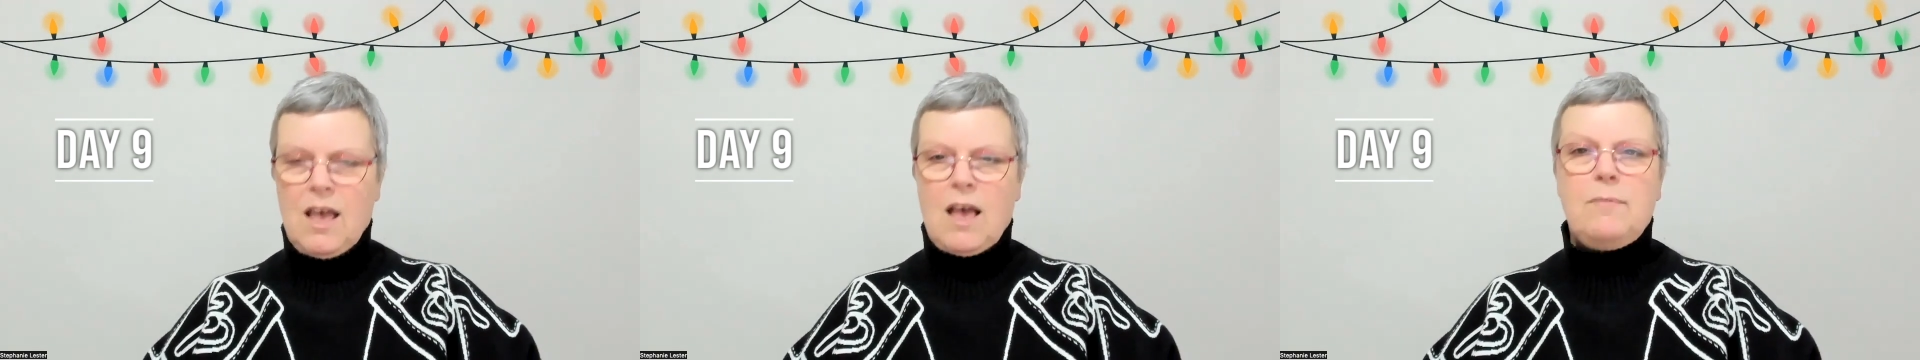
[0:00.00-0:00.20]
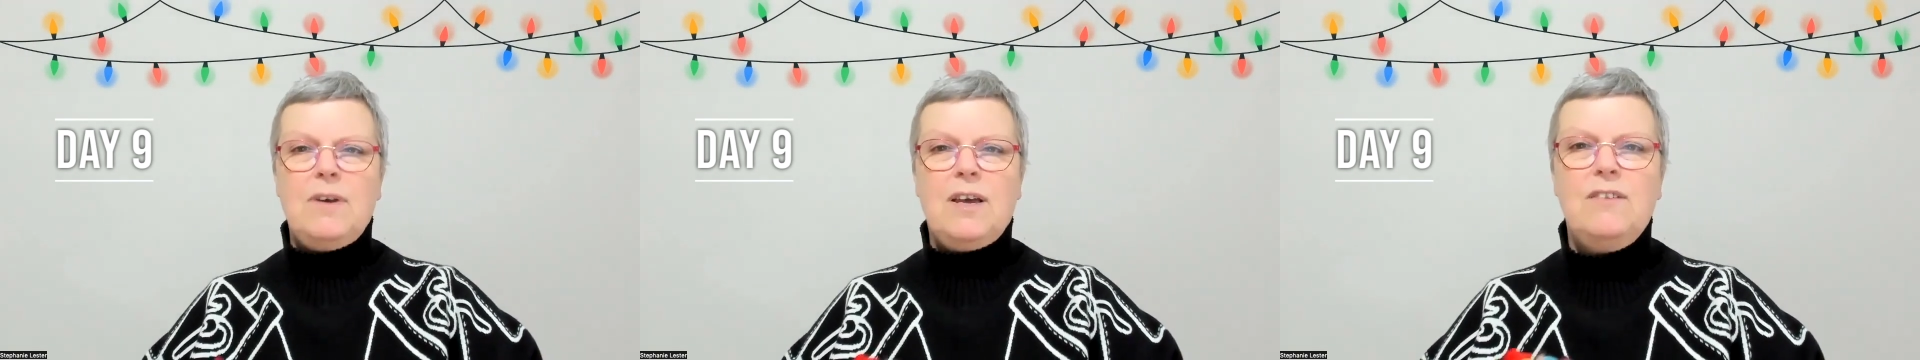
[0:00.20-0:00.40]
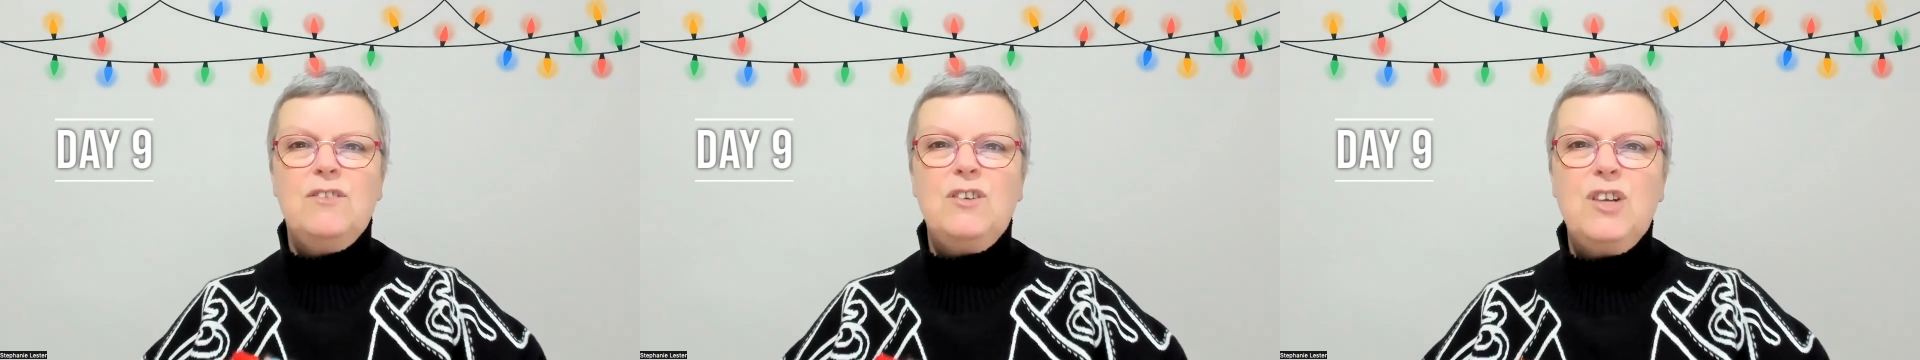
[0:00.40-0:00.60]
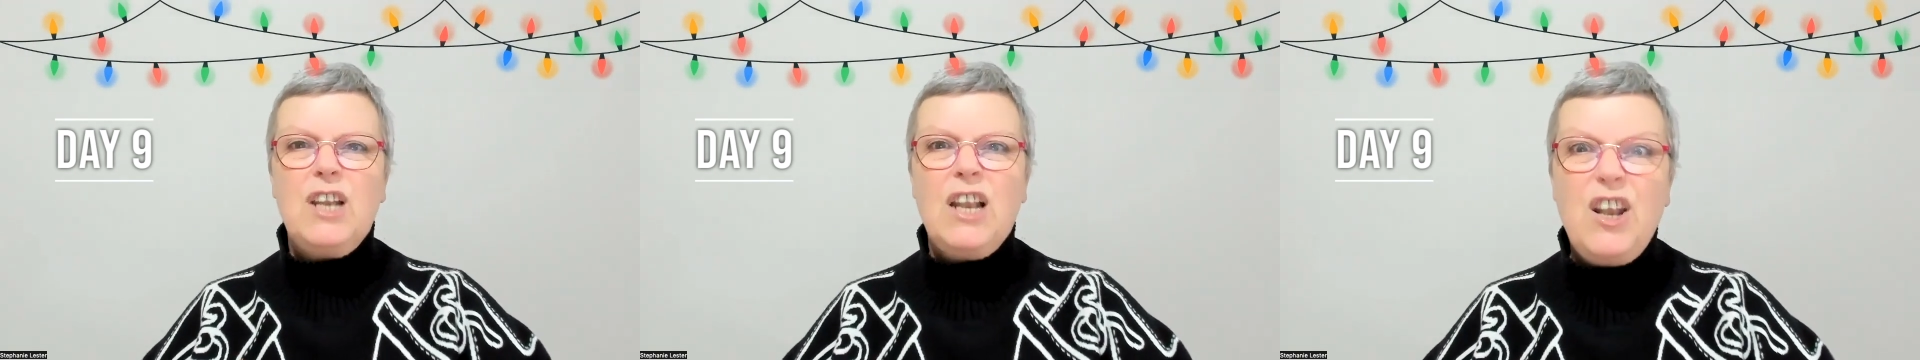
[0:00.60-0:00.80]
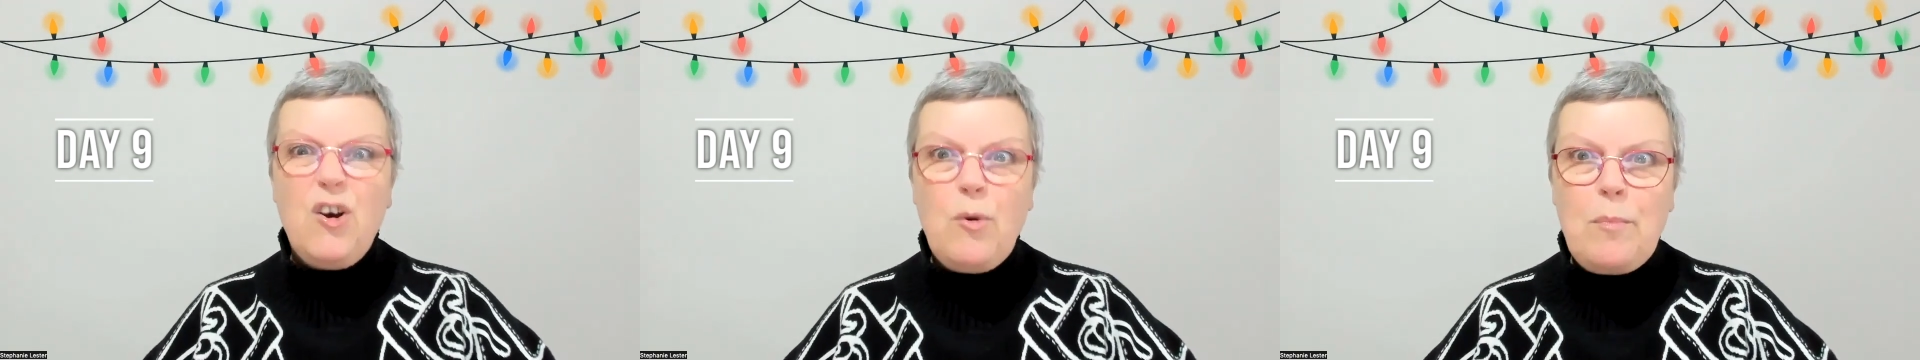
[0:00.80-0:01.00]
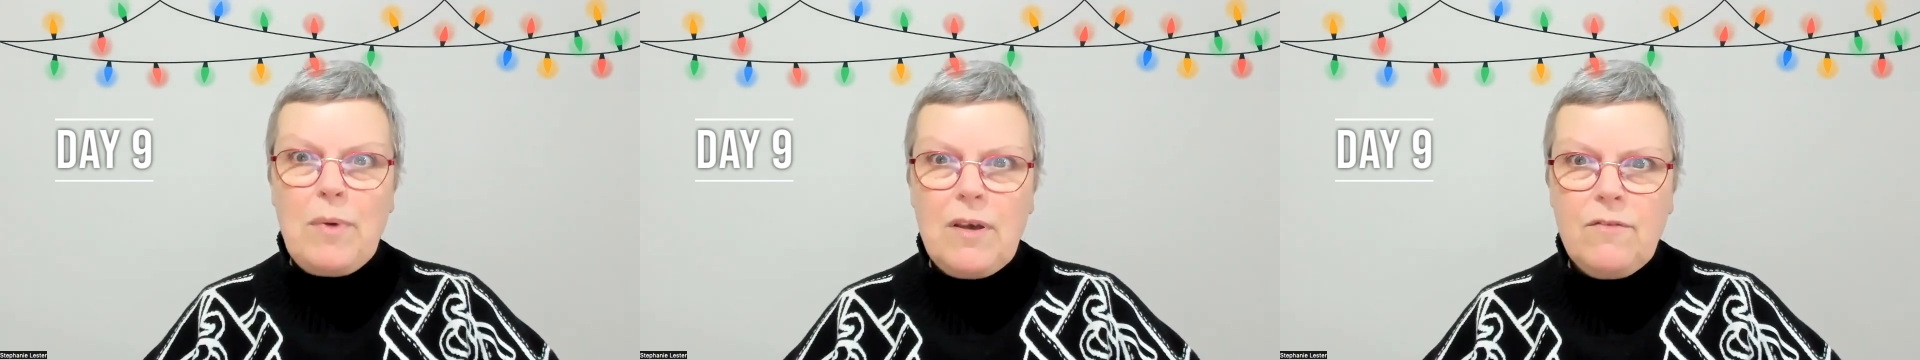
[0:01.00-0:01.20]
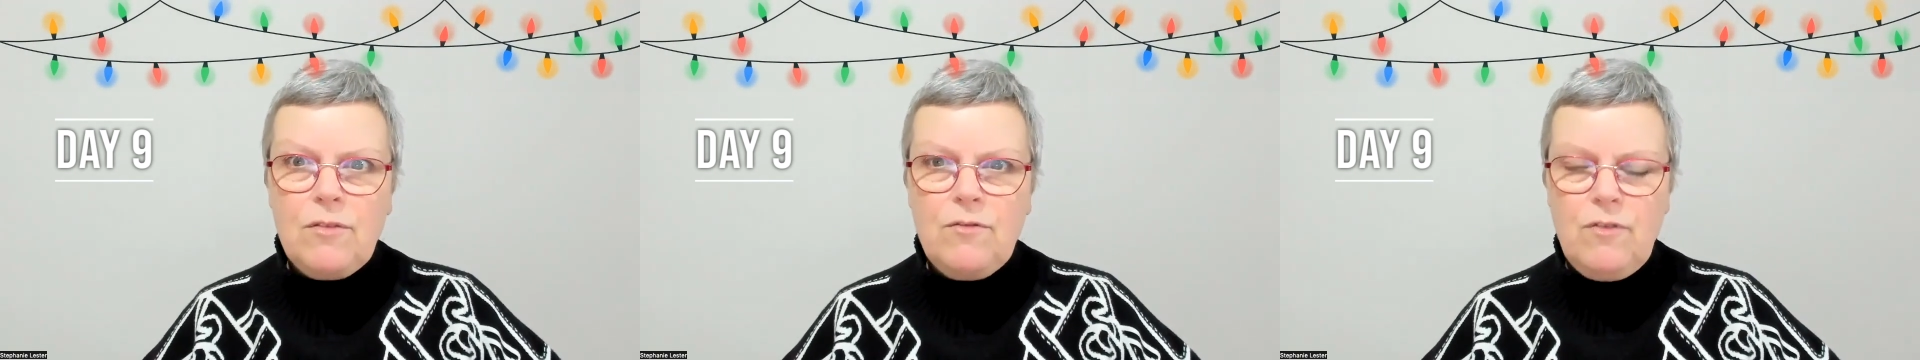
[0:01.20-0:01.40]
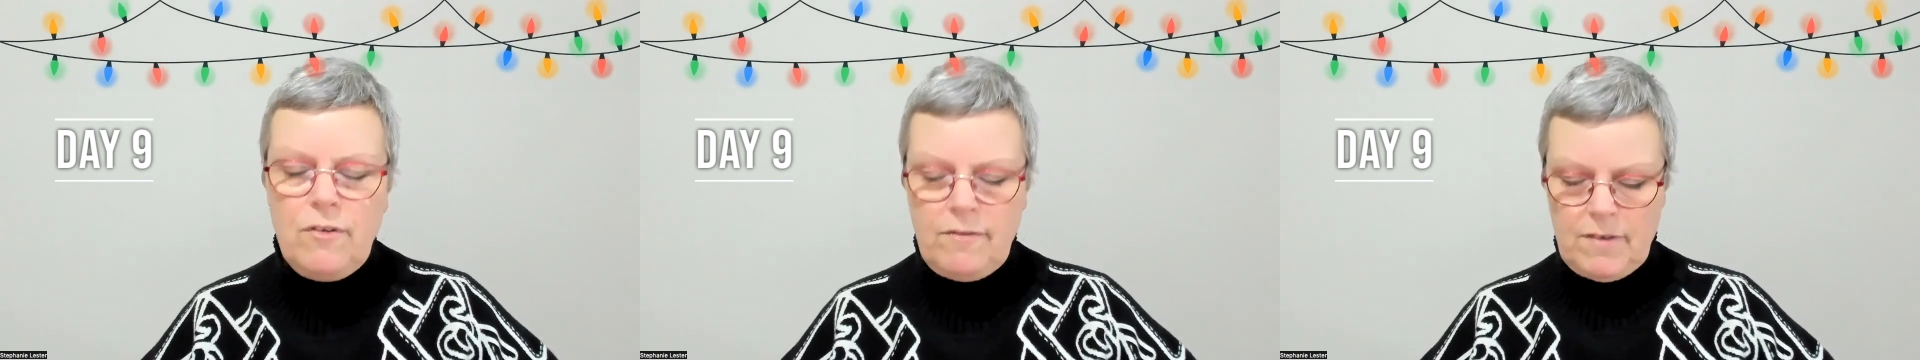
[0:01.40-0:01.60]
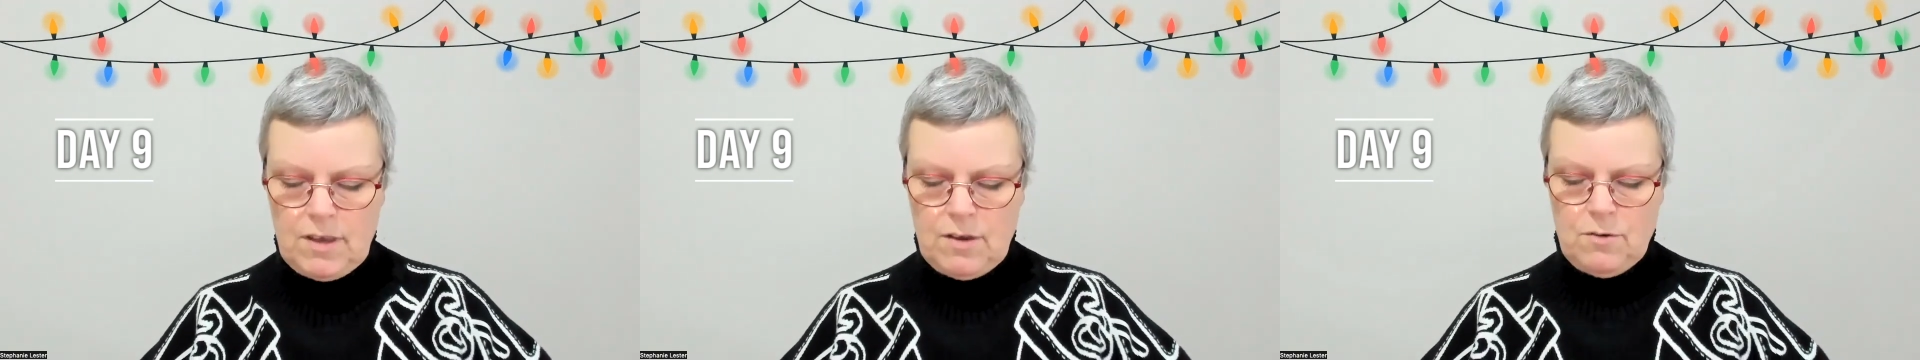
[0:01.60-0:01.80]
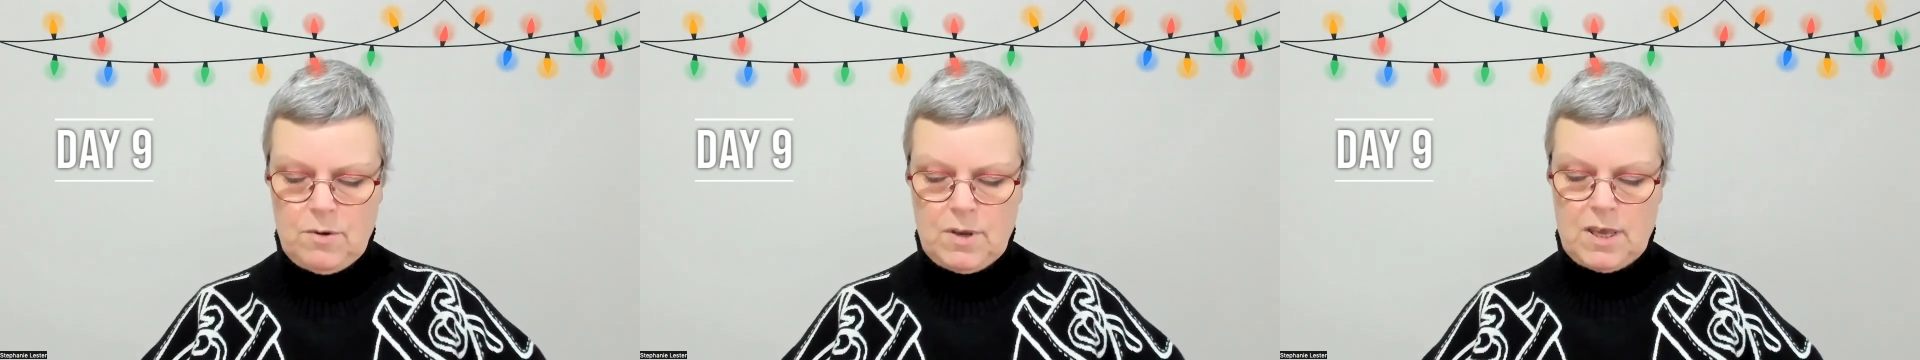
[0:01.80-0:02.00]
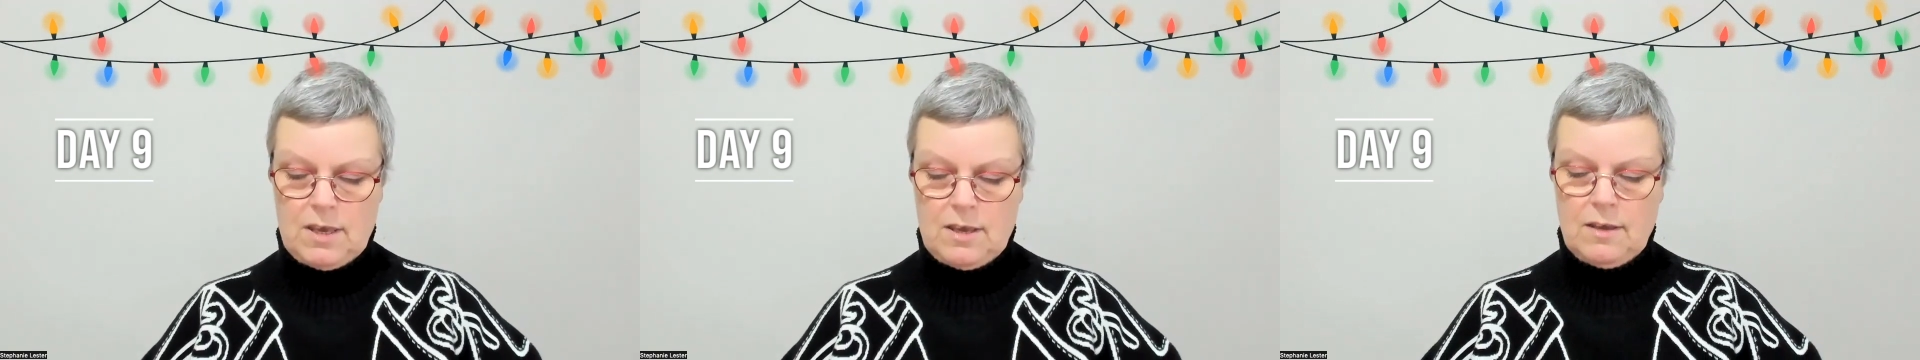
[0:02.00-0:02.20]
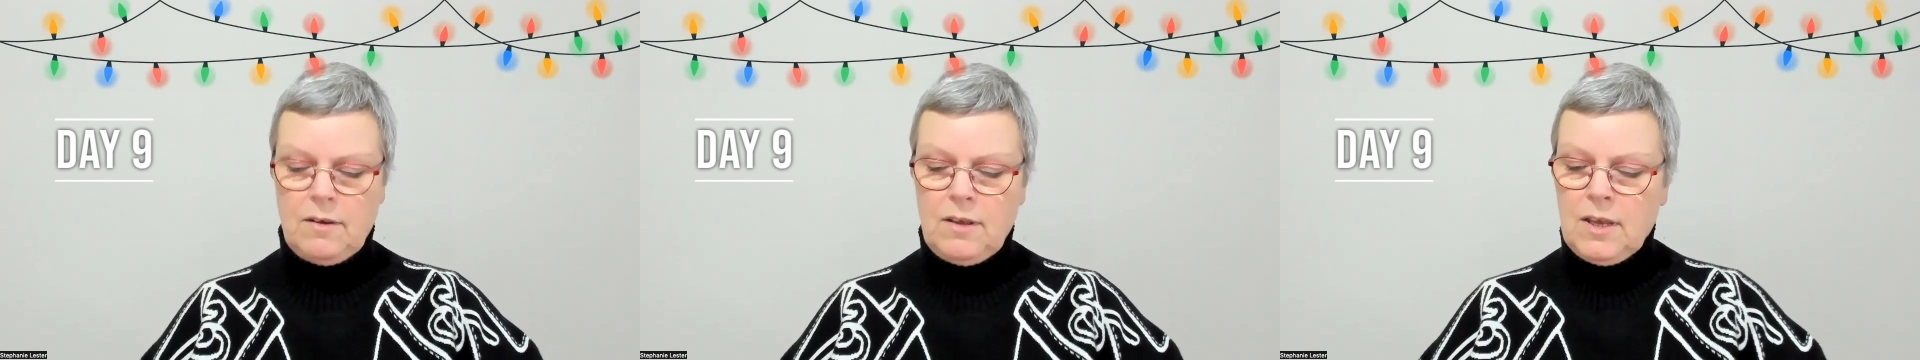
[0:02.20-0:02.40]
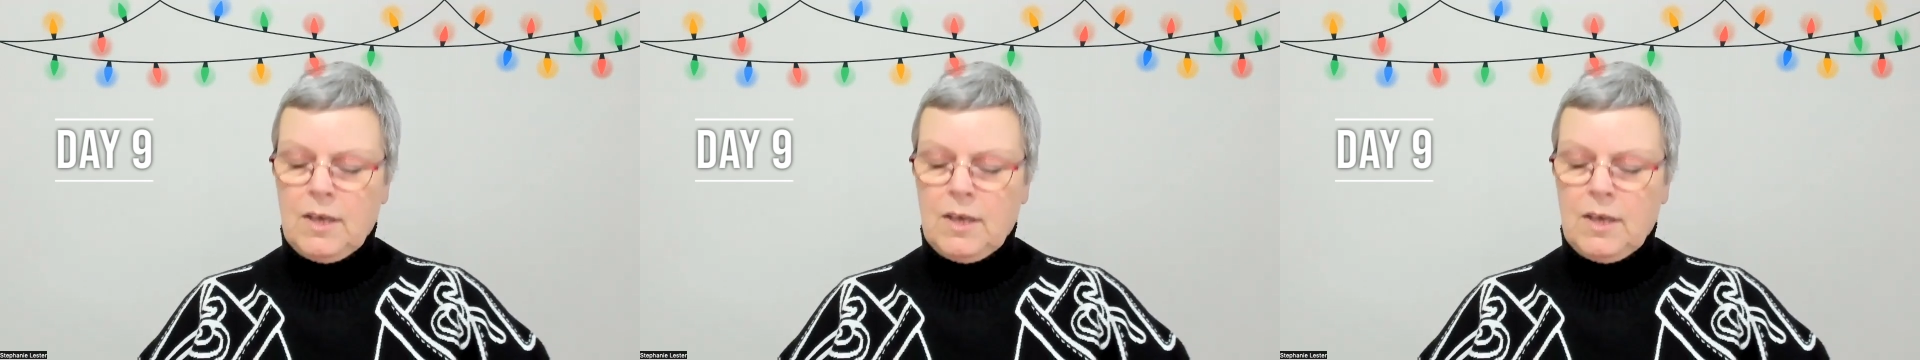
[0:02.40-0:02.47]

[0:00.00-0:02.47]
I'm kind of doing a little bit of a reveal here,